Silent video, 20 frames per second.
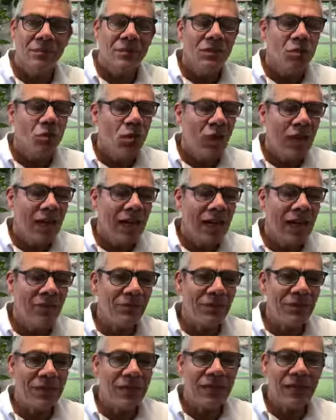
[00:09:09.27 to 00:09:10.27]
You have
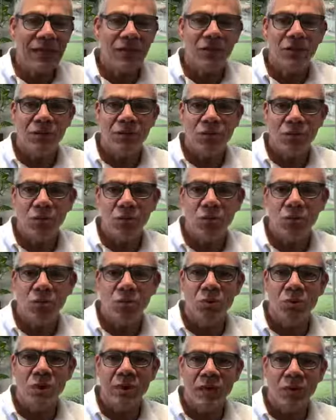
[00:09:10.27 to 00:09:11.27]
to get out of
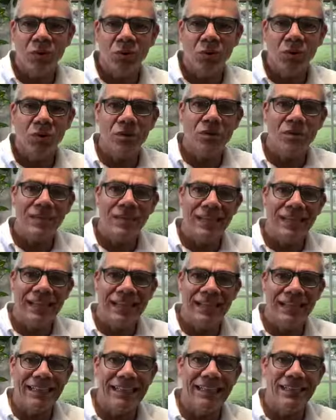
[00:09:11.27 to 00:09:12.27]
you in order to
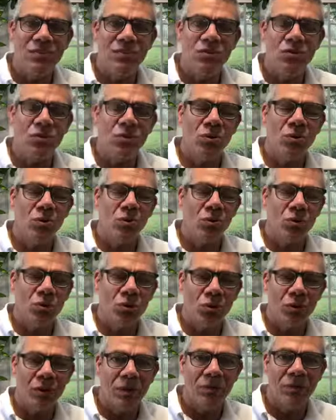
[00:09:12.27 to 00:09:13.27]
get into who
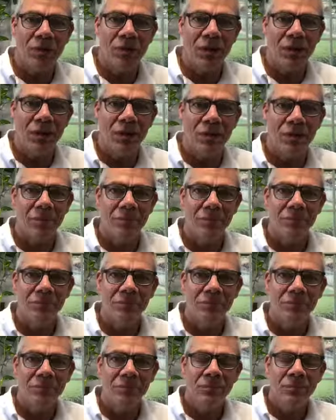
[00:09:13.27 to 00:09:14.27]
you can become.
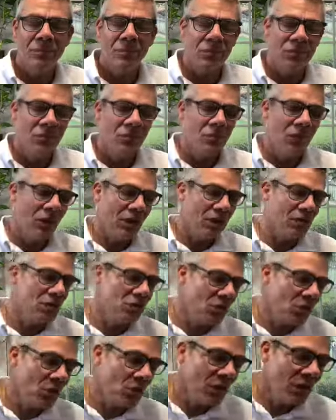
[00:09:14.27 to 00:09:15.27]
And
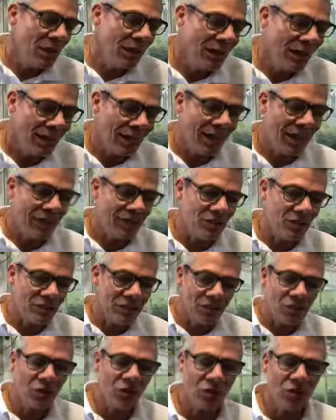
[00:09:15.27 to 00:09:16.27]
so I just
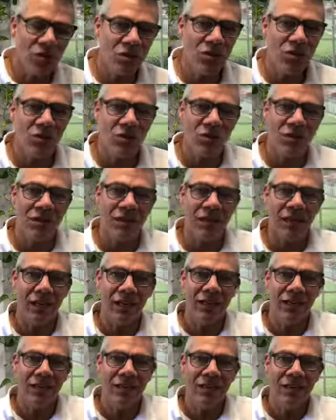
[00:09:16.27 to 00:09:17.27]
encourage you today.
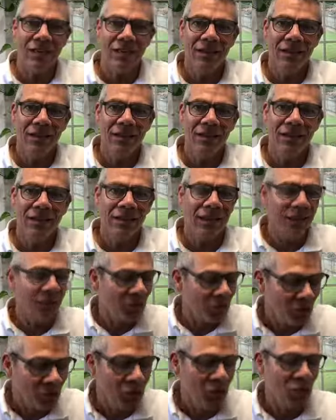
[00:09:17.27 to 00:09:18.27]
I
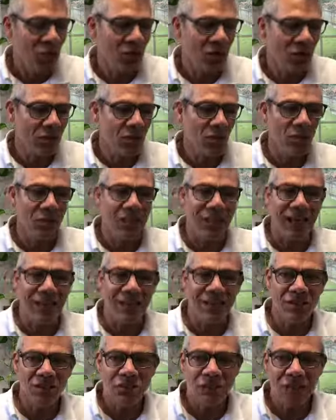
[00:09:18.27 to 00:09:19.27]
encourage you this week. I
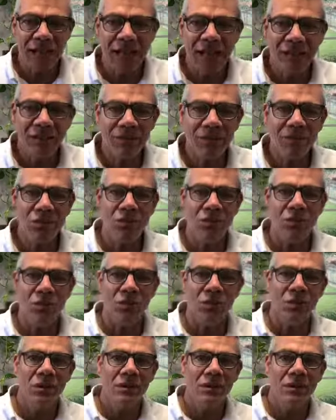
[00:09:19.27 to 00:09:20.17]
challenge you.